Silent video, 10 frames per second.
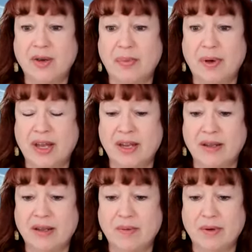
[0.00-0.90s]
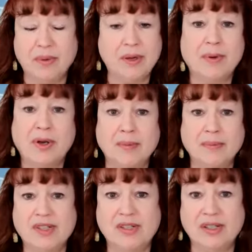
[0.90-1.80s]
But when people come
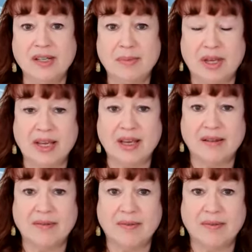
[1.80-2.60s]
to see me